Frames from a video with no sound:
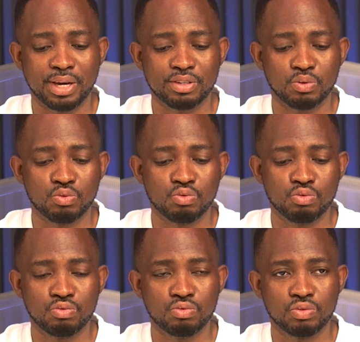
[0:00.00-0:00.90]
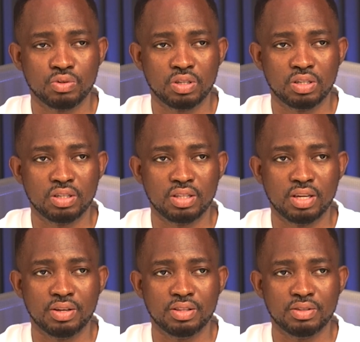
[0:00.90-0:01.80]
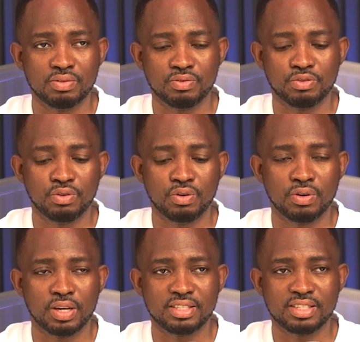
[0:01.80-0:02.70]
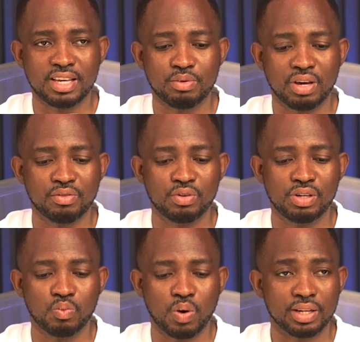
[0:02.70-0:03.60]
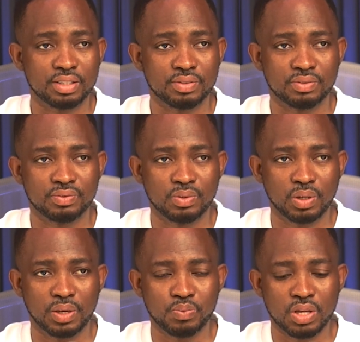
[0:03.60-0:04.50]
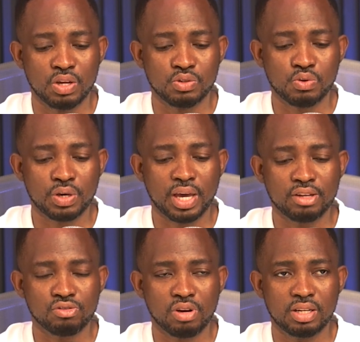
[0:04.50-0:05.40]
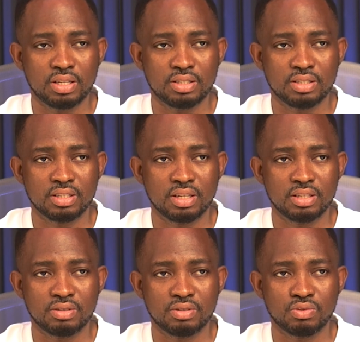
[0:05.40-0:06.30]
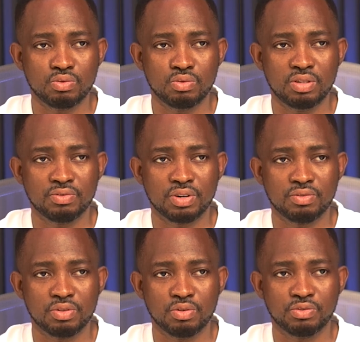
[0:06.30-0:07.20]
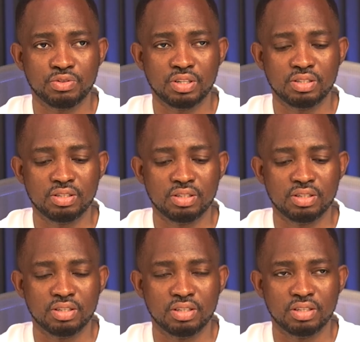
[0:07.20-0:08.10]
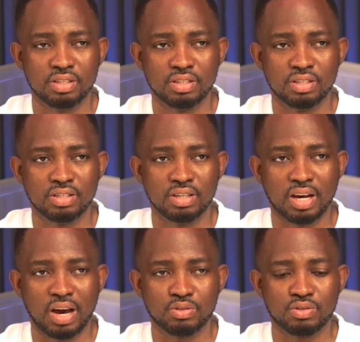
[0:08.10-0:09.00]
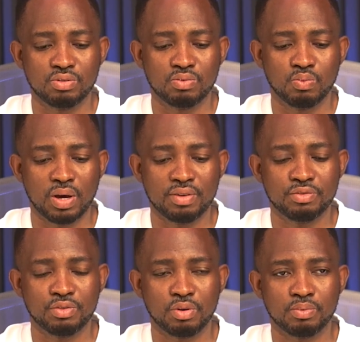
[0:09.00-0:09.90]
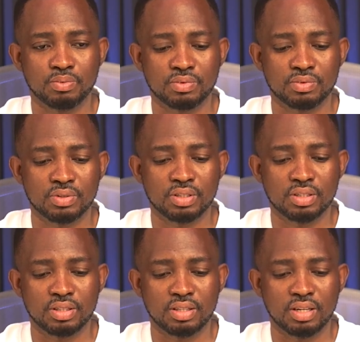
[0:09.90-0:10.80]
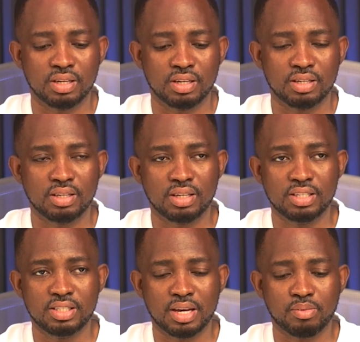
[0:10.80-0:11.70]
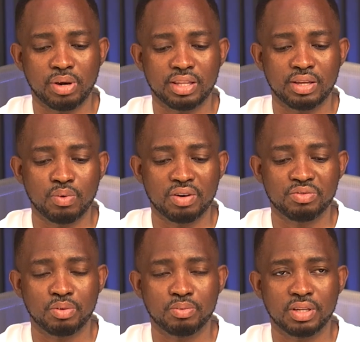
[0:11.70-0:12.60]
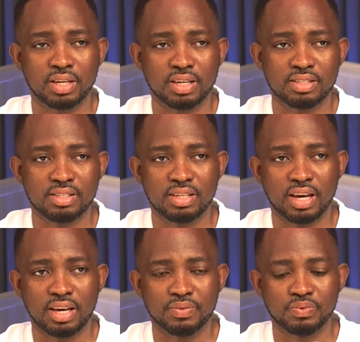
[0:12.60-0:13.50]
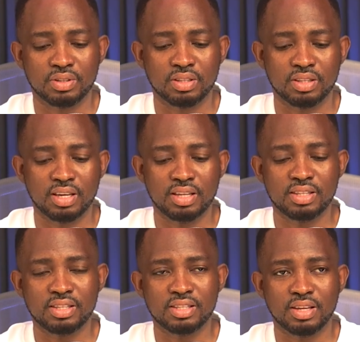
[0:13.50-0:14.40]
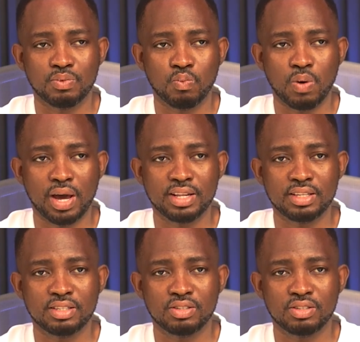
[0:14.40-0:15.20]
so 2. Then for SDI, we have only 1. Okay, so you can actually send 2 different video feeds out, one from the HDMI, then one from the SDI. Then the one